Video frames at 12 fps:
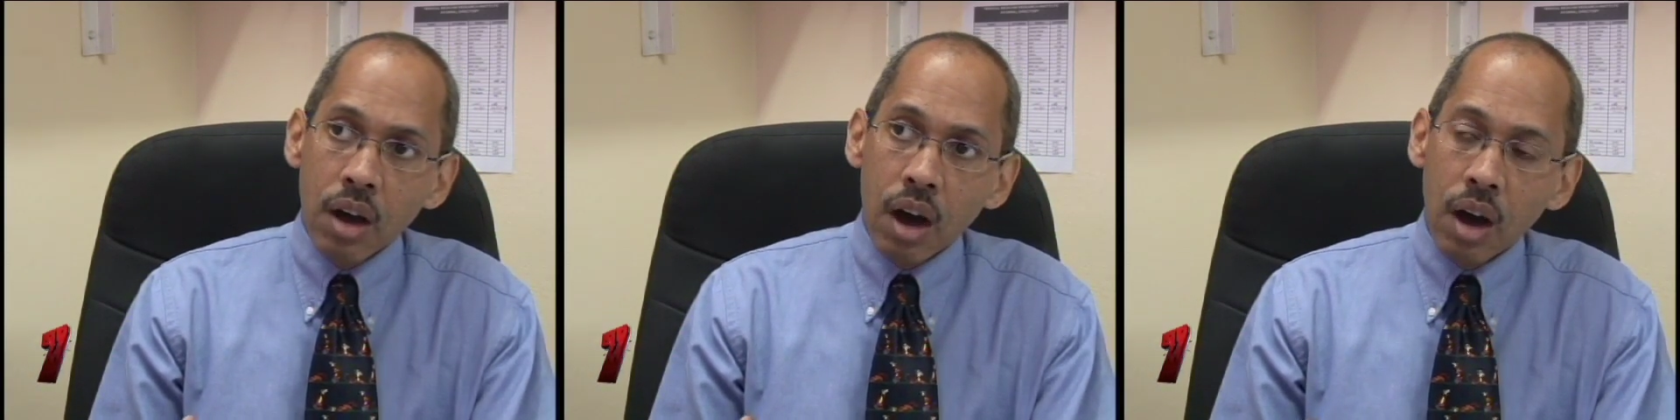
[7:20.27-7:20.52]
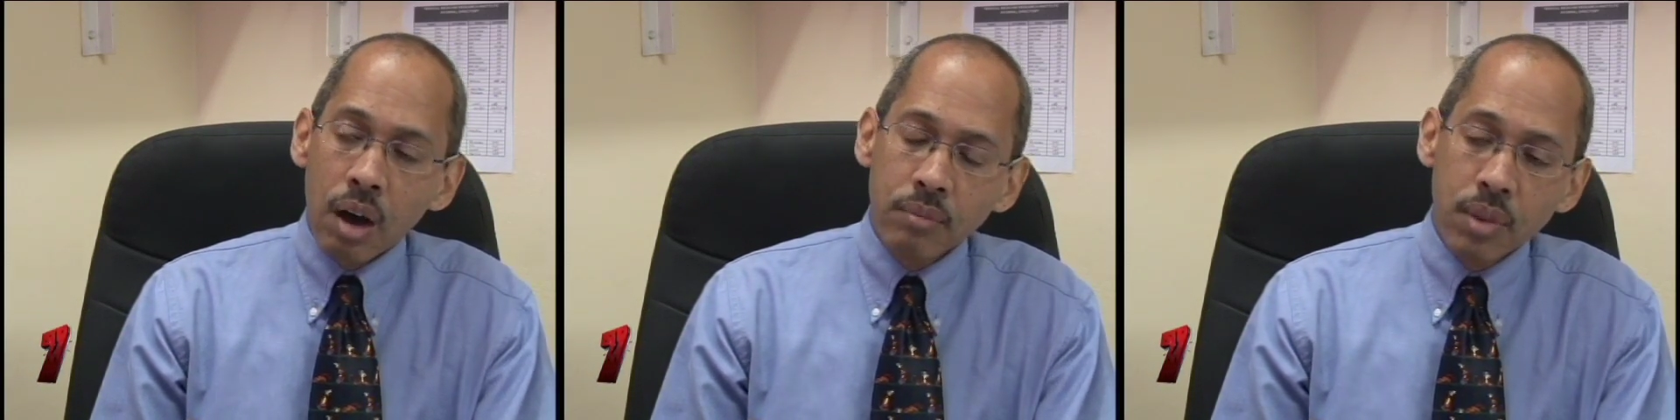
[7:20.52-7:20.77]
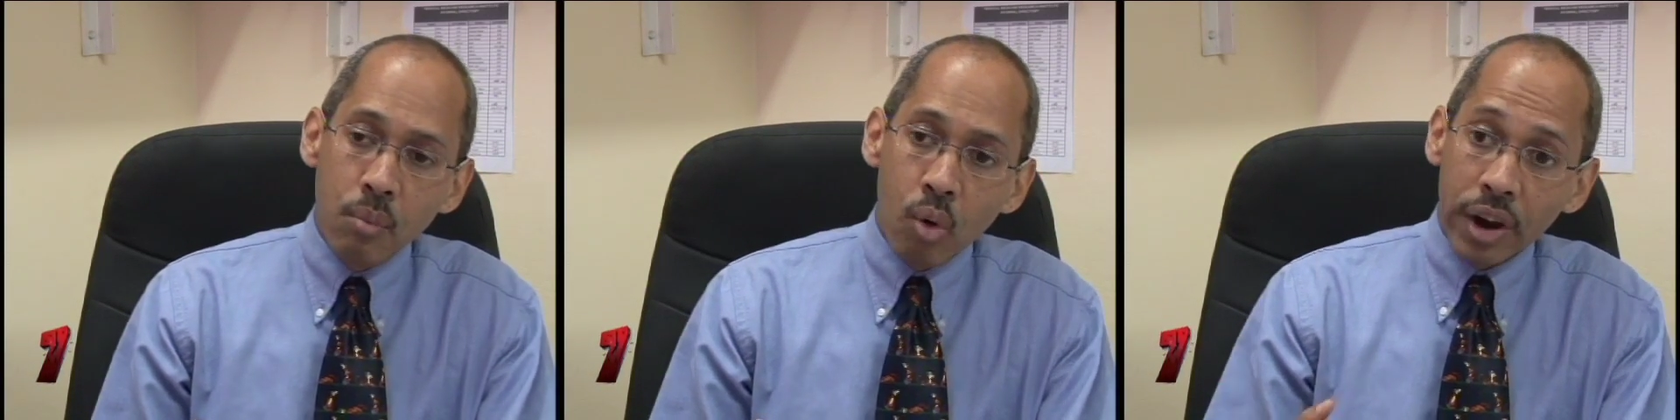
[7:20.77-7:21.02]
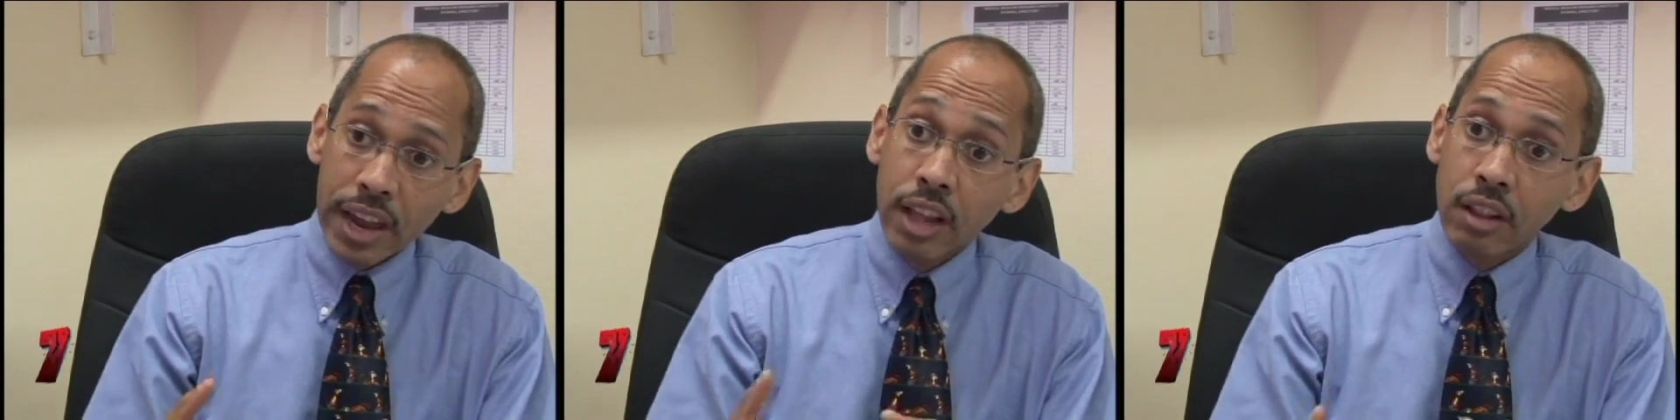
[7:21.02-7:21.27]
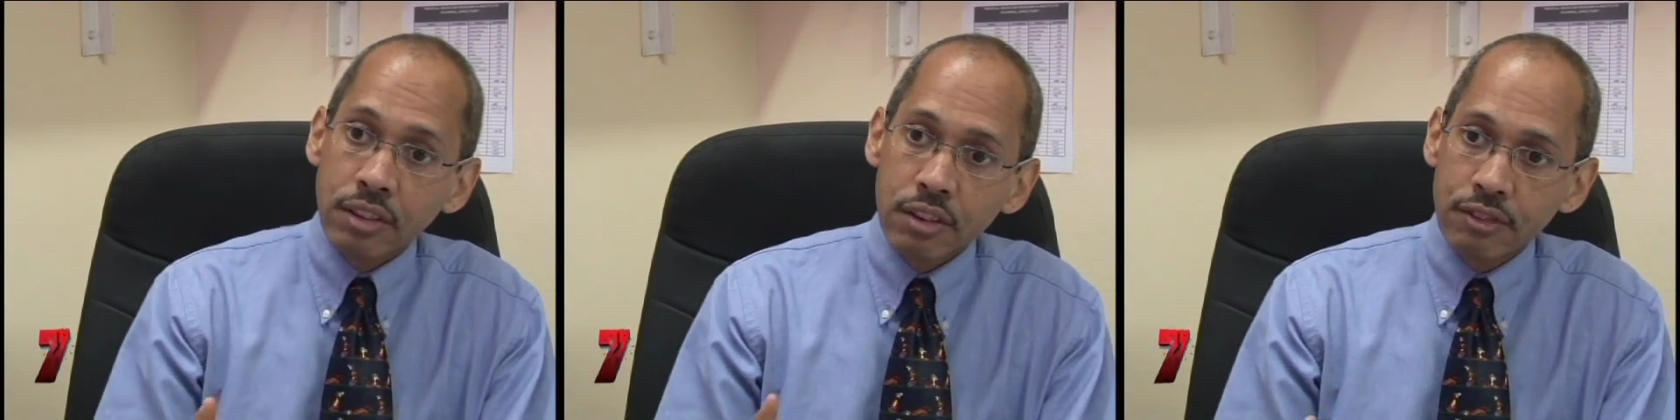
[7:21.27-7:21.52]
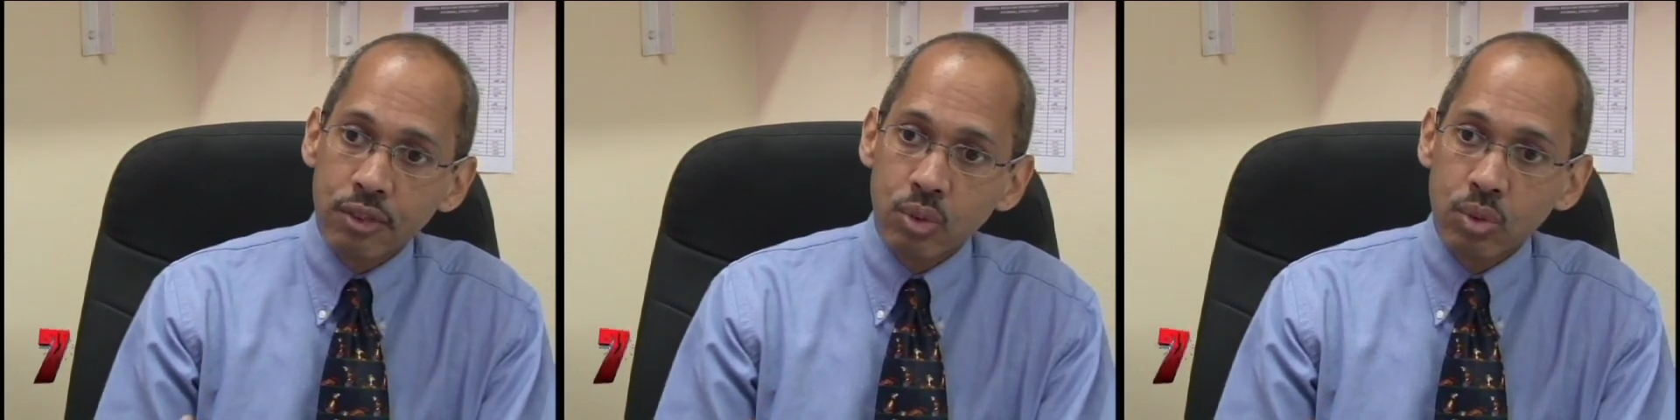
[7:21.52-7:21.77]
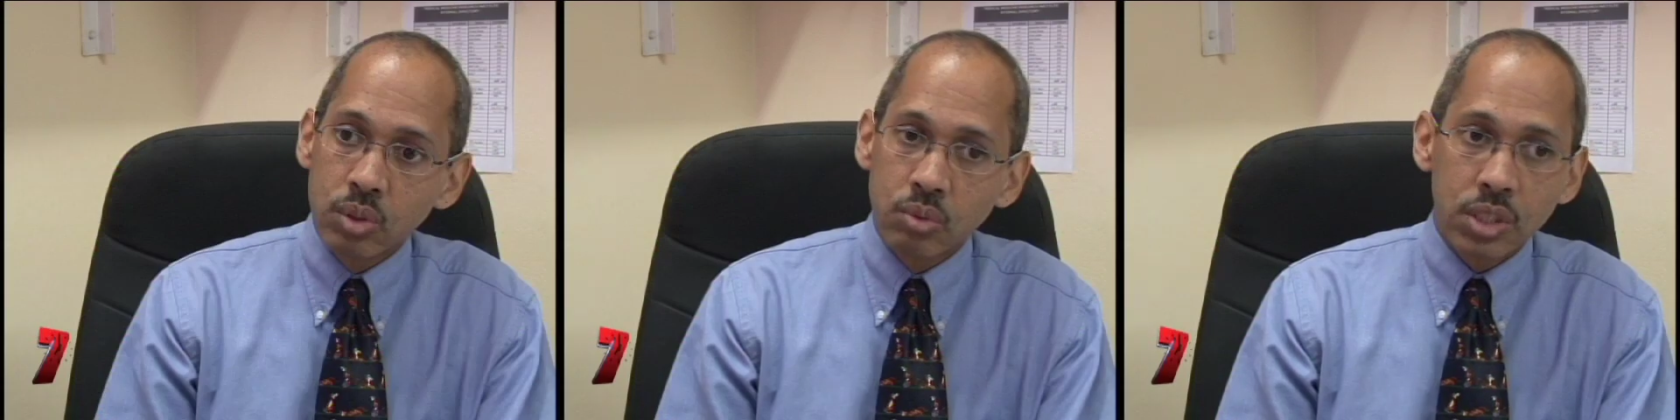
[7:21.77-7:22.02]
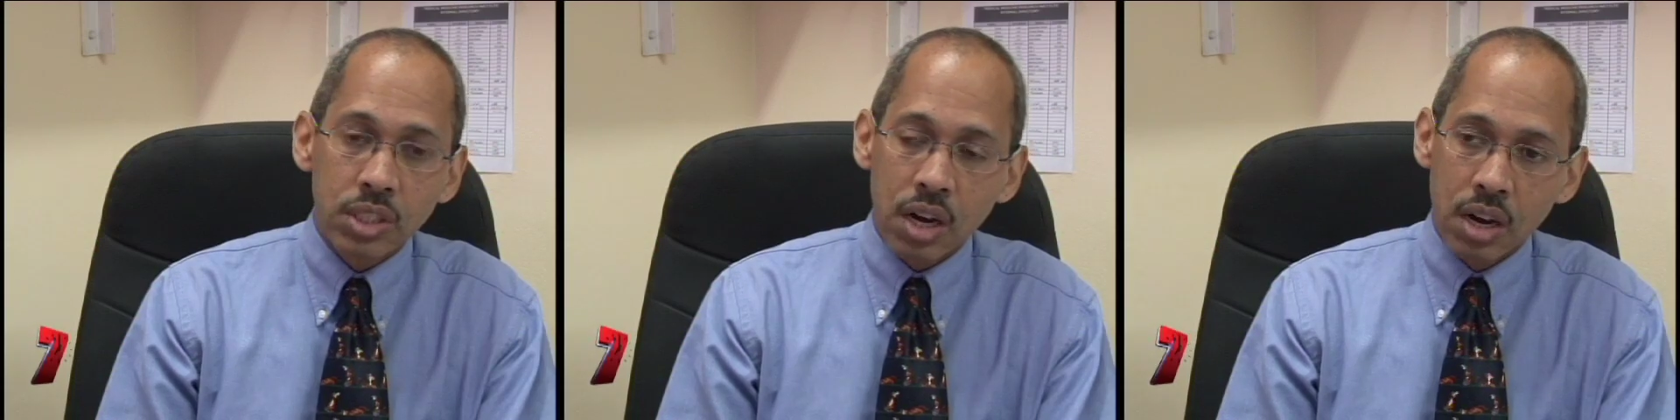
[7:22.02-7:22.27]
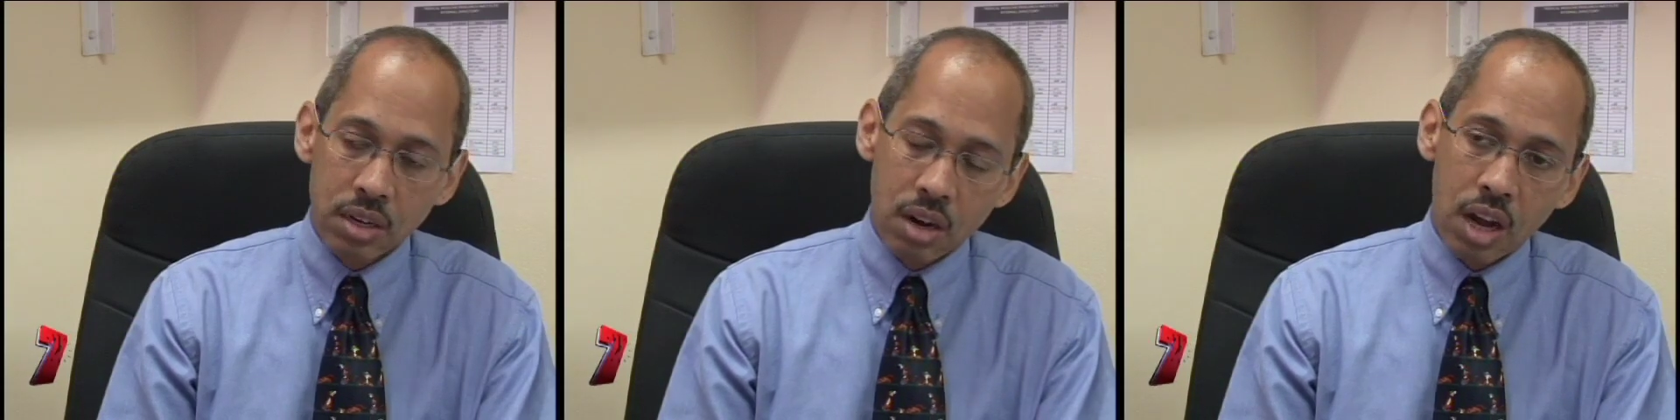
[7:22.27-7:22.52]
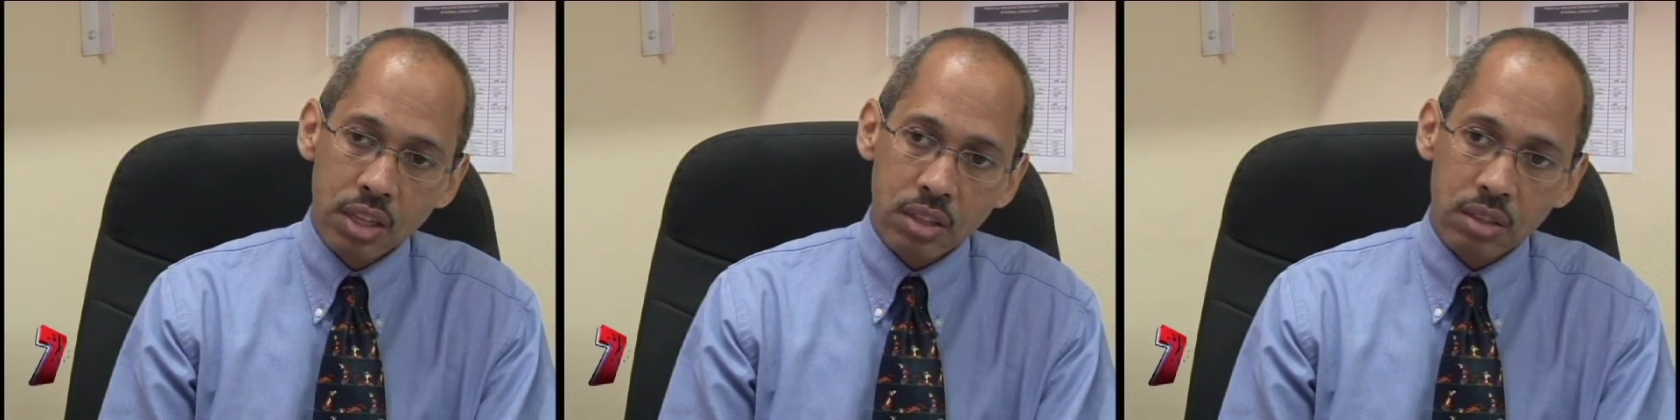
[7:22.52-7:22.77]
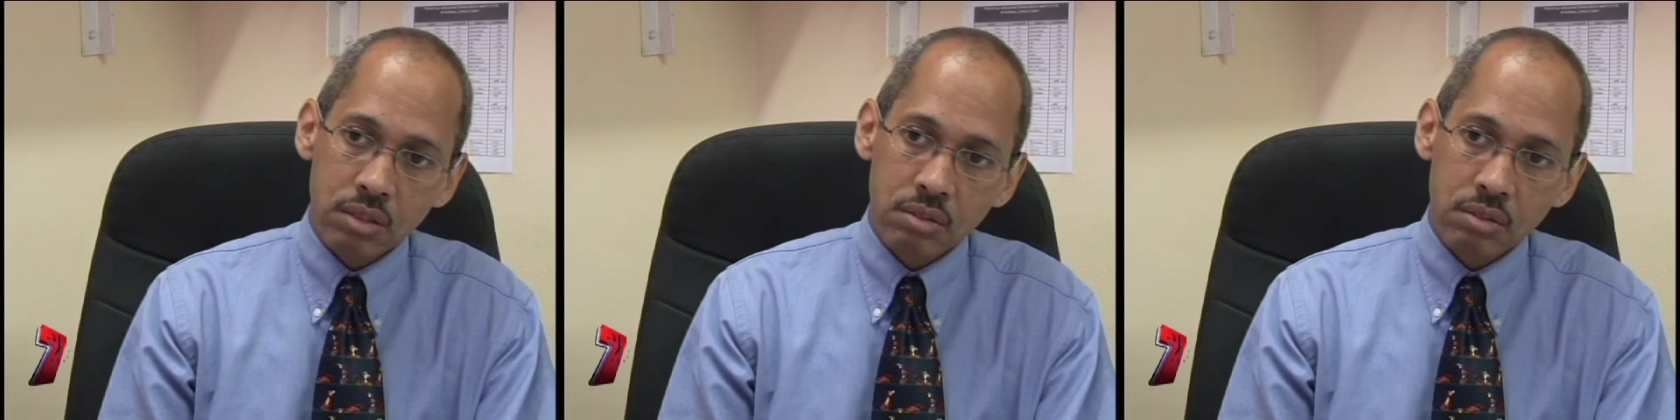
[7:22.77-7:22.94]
The more healthy foods, which are not